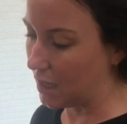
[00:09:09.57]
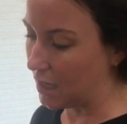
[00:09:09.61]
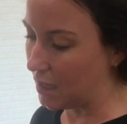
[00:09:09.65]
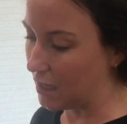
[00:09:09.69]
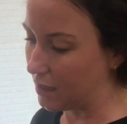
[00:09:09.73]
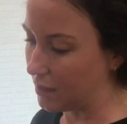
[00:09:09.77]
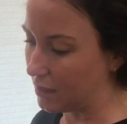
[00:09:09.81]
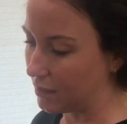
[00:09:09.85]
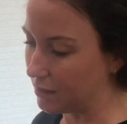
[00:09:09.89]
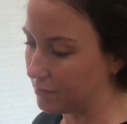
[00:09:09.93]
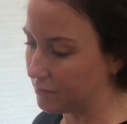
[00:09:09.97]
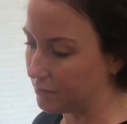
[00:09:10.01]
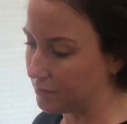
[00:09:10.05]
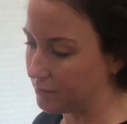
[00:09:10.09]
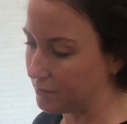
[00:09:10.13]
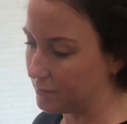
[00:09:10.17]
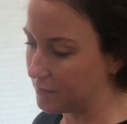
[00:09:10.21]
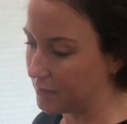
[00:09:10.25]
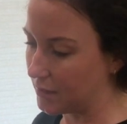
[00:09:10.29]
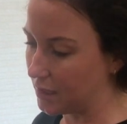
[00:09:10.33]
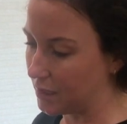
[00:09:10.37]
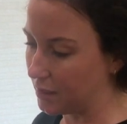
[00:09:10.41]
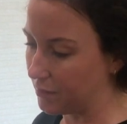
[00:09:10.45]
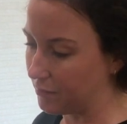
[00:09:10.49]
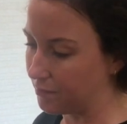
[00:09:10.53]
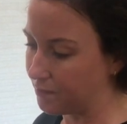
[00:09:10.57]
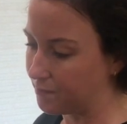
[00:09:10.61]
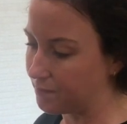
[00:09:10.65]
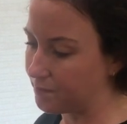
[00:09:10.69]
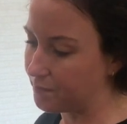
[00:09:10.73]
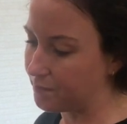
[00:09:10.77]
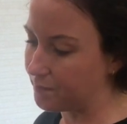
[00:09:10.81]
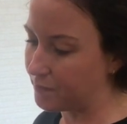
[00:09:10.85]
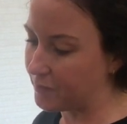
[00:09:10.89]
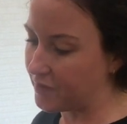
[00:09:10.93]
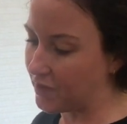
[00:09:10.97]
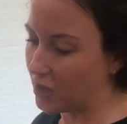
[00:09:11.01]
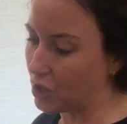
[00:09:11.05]
a
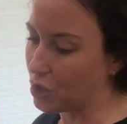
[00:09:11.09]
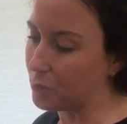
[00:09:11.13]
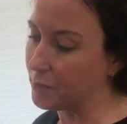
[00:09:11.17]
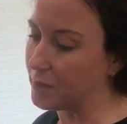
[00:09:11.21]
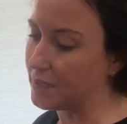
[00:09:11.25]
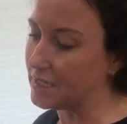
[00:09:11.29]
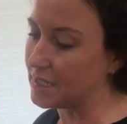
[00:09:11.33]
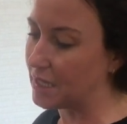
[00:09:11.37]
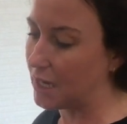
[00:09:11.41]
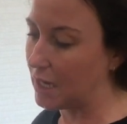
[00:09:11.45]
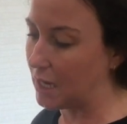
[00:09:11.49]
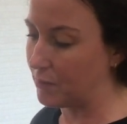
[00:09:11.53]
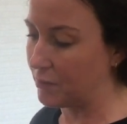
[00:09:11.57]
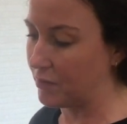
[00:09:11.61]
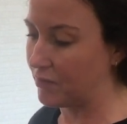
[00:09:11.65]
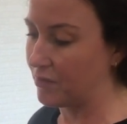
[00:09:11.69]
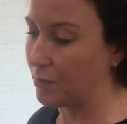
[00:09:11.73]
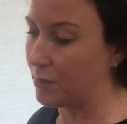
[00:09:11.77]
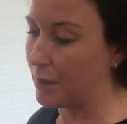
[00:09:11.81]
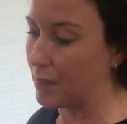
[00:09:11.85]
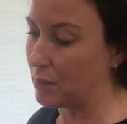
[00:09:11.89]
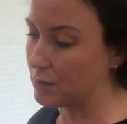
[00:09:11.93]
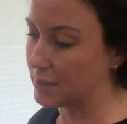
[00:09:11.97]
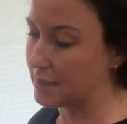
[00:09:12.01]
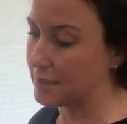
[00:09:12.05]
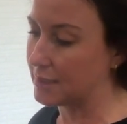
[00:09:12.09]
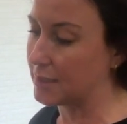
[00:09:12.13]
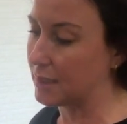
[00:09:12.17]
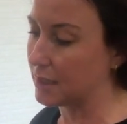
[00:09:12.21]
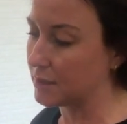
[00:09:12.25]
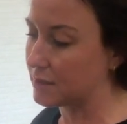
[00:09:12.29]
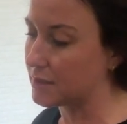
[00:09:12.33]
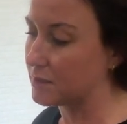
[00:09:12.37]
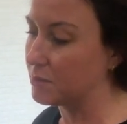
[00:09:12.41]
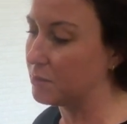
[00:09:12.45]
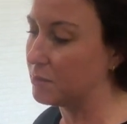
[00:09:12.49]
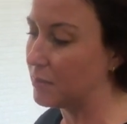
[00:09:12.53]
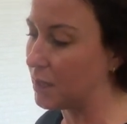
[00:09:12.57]
therapy time of about
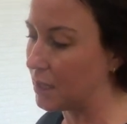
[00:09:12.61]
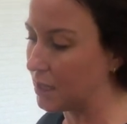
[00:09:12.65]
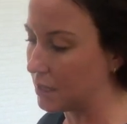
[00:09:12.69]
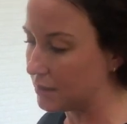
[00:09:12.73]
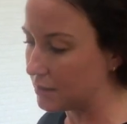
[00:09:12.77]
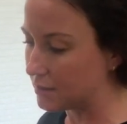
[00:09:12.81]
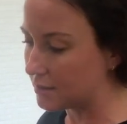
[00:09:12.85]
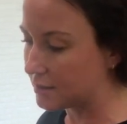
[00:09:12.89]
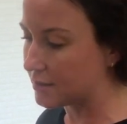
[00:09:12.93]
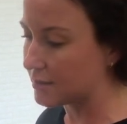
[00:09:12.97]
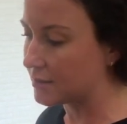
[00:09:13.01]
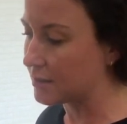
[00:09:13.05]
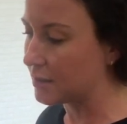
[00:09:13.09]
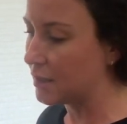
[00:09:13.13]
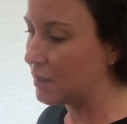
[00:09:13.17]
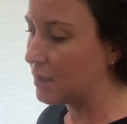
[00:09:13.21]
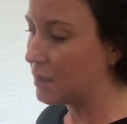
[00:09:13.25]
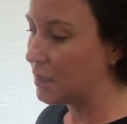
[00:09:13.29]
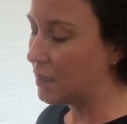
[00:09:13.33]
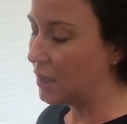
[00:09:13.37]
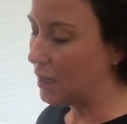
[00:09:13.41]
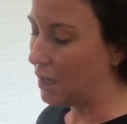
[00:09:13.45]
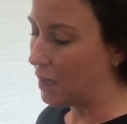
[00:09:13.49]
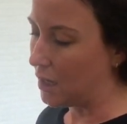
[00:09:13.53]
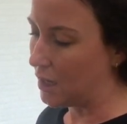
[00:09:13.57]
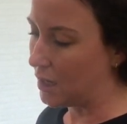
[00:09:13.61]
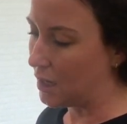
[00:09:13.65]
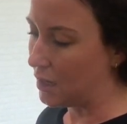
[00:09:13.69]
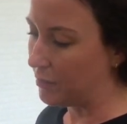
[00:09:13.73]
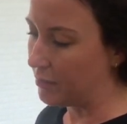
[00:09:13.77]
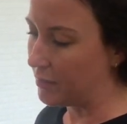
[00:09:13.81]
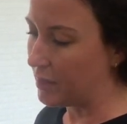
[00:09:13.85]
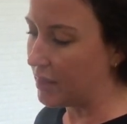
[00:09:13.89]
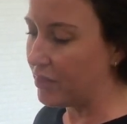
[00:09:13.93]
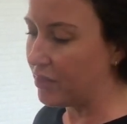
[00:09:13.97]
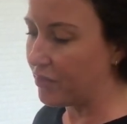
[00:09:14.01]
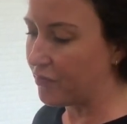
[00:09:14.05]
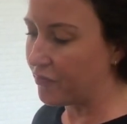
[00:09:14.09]
6 months.
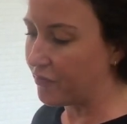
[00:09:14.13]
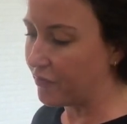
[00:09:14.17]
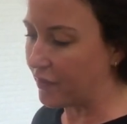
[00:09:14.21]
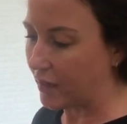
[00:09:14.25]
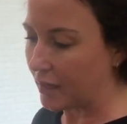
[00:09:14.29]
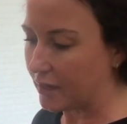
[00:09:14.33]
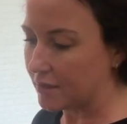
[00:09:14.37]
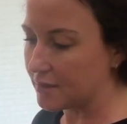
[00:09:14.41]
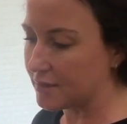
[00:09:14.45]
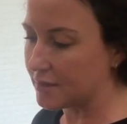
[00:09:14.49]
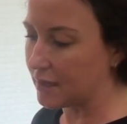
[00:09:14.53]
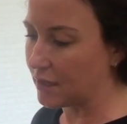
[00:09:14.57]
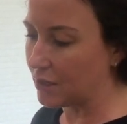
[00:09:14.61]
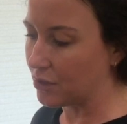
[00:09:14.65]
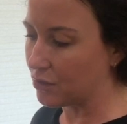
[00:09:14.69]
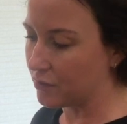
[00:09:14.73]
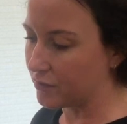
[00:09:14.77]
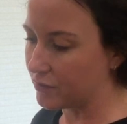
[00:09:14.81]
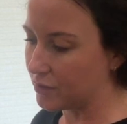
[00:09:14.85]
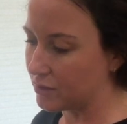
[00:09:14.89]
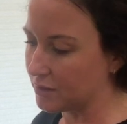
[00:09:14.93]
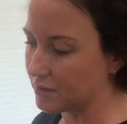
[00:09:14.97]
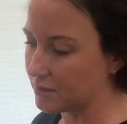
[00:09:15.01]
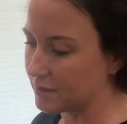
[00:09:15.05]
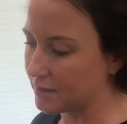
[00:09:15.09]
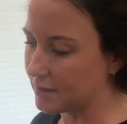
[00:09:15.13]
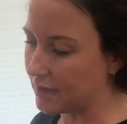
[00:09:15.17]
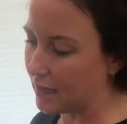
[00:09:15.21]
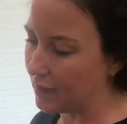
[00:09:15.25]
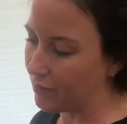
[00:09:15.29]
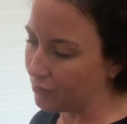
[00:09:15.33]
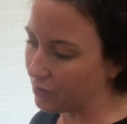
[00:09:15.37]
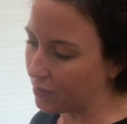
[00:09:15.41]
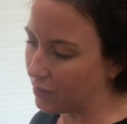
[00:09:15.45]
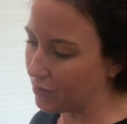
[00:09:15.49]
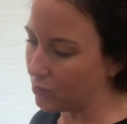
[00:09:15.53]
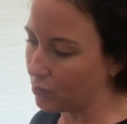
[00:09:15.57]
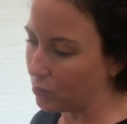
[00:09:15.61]
In the face, the interval's
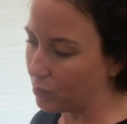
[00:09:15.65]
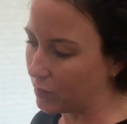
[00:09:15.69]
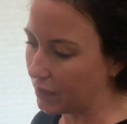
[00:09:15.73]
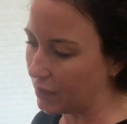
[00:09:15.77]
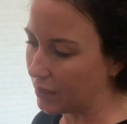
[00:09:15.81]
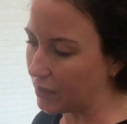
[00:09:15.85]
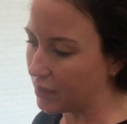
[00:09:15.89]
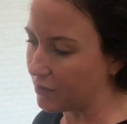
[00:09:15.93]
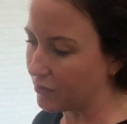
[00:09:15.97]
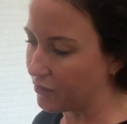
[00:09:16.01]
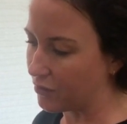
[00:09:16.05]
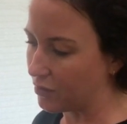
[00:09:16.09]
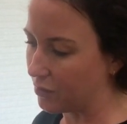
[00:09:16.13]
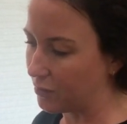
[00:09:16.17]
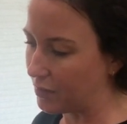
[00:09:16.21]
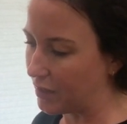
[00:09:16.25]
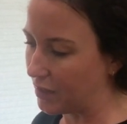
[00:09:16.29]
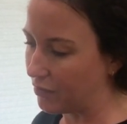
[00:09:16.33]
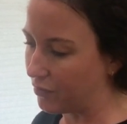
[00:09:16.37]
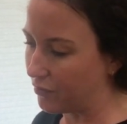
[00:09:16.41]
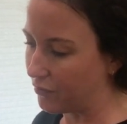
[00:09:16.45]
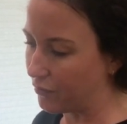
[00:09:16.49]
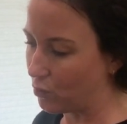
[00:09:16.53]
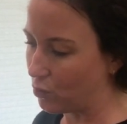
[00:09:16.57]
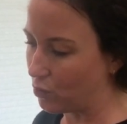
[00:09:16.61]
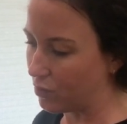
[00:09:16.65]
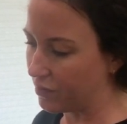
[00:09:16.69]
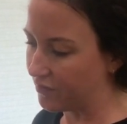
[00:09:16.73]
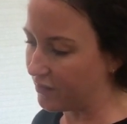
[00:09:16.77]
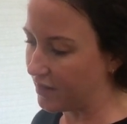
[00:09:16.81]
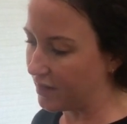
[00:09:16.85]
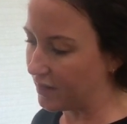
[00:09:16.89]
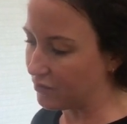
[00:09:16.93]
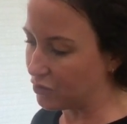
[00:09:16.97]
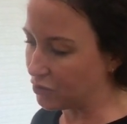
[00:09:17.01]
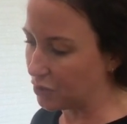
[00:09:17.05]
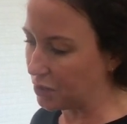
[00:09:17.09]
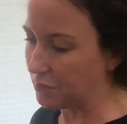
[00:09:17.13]
every other week for about 4 to
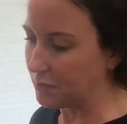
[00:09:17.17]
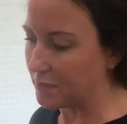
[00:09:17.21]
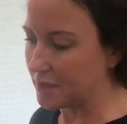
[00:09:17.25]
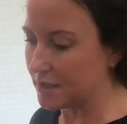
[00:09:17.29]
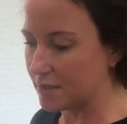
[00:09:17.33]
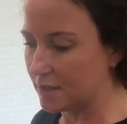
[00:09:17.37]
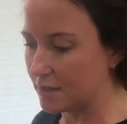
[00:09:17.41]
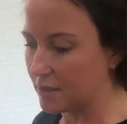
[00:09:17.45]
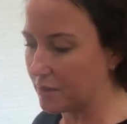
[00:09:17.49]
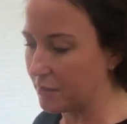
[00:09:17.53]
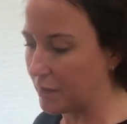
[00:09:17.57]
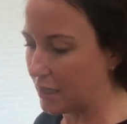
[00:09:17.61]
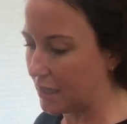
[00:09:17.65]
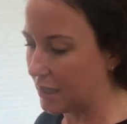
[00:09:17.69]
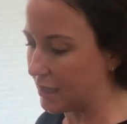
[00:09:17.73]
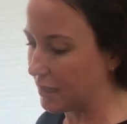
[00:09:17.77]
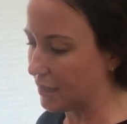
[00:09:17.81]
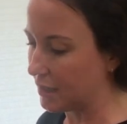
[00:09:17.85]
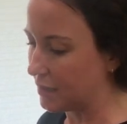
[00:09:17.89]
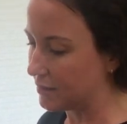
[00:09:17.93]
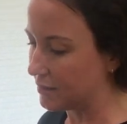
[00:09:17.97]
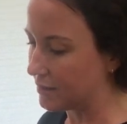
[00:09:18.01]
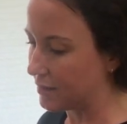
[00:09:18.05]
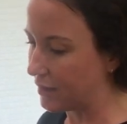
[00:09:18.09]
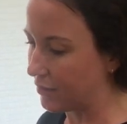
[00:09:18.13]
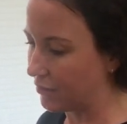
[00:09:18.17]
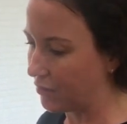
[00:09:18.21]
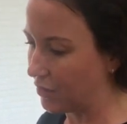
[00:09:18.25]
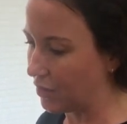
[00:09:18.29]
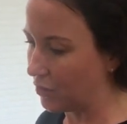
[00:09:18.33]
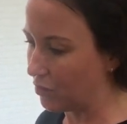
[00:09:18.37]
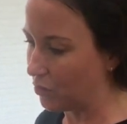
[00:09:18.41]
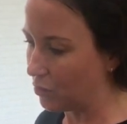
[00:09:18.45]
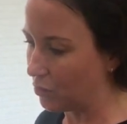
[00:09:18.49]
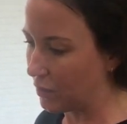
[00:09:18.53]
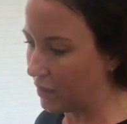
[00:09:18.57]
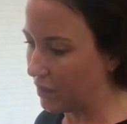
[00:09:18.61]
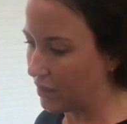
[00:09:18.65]
5 treatments. In the body, it's every
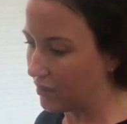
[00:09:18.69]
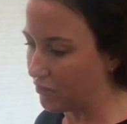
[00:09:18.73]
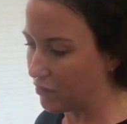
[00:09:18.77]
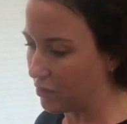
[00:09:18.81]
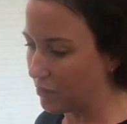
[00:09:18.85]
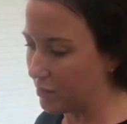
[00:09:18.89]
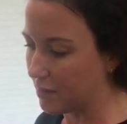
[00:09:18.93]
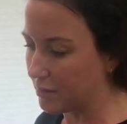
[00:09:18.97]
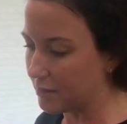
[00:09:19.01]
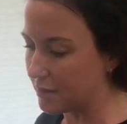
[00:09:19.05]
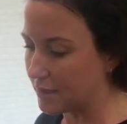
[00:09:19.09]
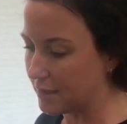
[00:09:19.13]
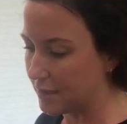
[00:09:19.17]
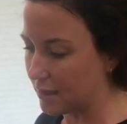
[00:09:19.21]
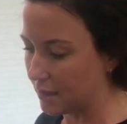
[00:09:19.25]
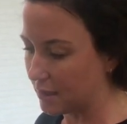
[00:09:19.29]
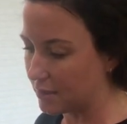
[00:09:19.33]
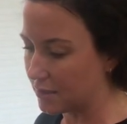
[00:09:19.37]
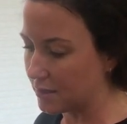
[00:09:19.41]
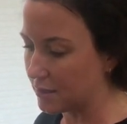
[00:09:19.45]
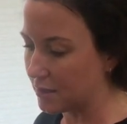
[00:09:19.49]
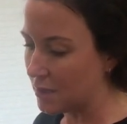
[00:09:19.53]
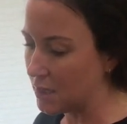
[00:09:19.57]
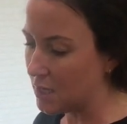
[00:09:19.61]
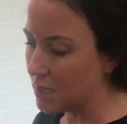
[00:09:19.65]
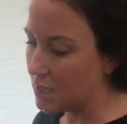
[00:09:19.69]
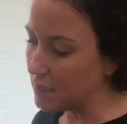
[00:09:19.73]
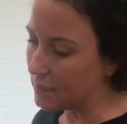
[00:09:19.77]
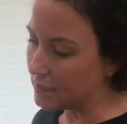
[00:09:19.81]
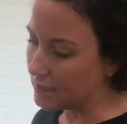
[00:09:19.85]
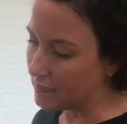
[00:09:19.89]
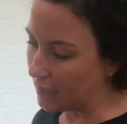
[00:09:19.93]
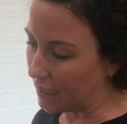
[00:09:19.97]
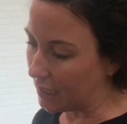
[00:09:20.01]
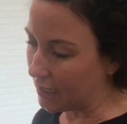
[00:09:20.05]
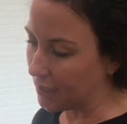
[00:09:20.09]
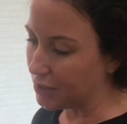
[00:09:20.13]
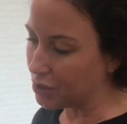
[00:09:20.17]
other week for about 6
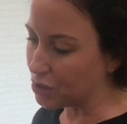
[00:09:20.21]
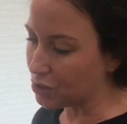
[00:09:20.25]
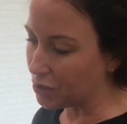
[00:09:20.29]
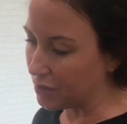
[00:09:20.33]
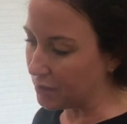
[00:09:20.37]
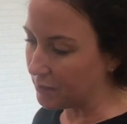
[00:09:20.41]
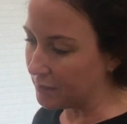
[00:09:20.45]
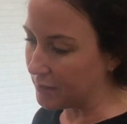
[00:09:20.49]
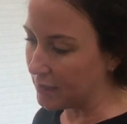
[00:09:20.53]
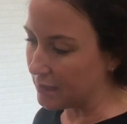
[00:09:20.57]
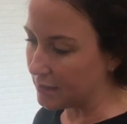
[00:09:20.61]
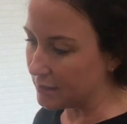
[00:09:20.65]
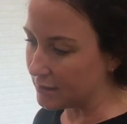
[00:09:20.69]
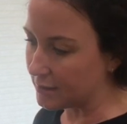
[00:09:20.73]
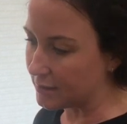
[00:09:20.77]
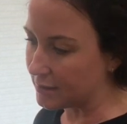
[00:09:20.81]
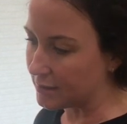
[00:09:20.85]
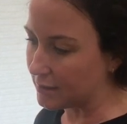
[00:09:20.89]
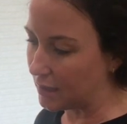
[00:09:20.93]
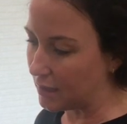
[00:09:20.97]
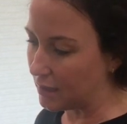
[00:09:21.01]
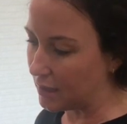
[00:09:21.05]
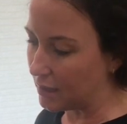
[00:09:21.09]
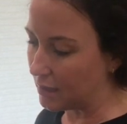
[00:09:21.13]
to 8 treatments,